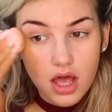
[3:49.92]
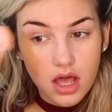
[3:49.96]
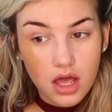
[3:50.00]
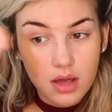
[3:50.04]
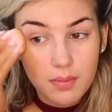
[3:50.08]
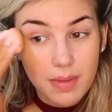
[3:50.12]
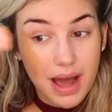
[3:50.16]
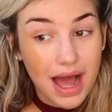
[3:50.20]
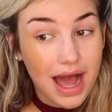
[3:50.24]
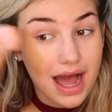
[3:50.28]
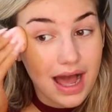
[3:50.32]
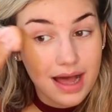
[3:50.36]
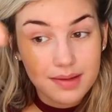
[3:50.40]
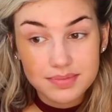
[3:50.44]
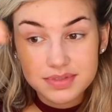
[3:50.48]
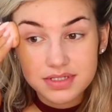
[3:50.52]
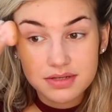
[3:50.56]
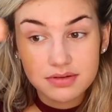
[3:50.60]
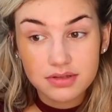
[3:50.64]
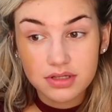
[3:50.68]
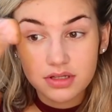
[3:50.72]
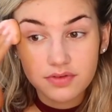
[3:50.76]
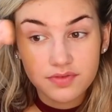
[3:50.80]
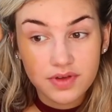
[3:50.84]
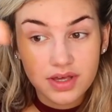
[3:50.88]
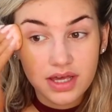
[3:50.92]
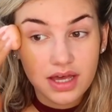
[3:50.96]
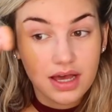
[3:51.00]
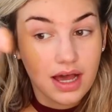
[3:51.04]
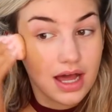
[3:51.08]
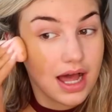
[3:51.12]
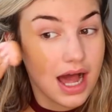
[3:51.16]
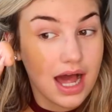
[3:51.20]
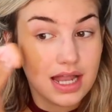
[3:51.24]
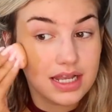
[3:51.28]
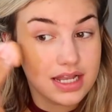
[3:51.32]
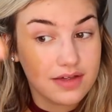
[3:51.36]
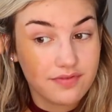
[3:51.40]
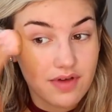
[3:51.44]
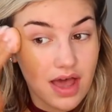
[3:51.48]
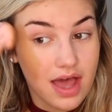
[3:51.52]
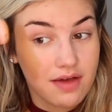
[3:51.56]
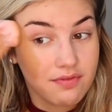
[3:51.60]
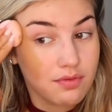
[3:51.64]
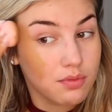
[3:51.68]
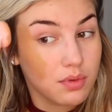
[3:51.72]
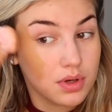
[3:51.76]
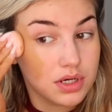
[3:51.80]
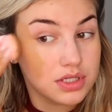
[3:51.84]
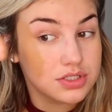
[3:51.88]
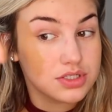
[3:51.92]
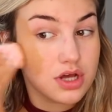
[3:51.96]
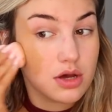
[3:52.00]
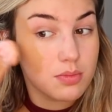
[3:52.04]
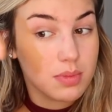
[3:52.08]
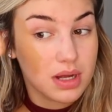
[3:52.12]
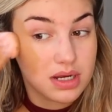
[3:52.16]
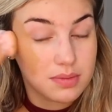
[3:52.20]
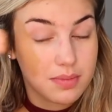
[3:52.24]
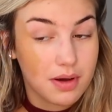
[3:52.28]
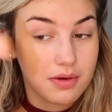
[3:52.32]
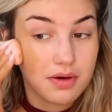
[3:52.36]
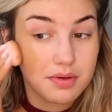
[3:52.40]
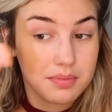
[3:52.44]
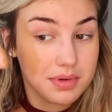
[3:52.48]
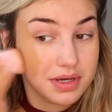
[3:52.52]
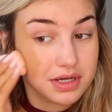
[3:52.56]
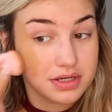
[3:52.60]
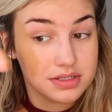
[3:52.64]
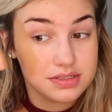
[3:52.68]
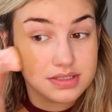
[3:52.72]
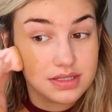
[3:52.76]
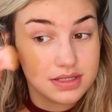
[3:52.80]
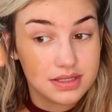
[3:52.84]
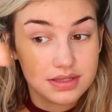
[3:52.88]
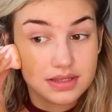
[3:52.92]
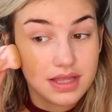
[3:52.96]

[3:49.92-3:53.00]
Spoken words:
Absolutely love it. I never ever want to talk bad about it because